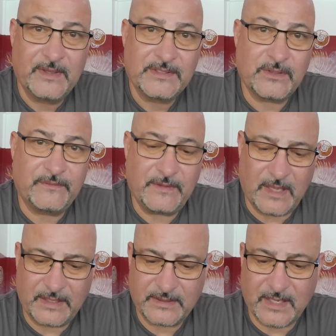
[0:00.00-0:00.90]
So if you
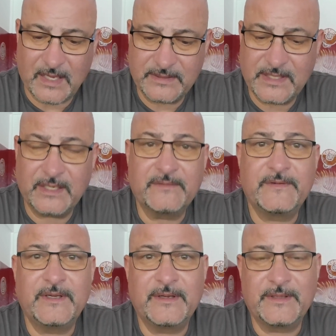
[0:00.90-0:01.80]
like the content, if
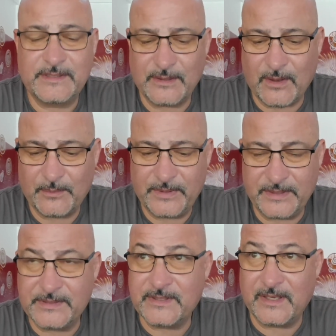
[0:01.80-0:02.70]
you're here this long,
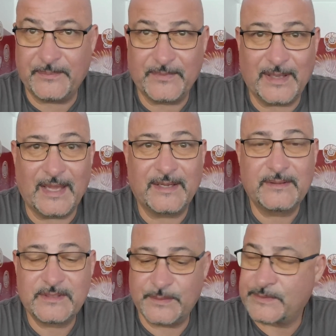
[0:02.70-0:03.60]
please like,
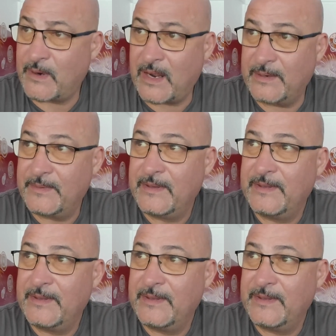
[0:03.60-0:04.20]
subscribe,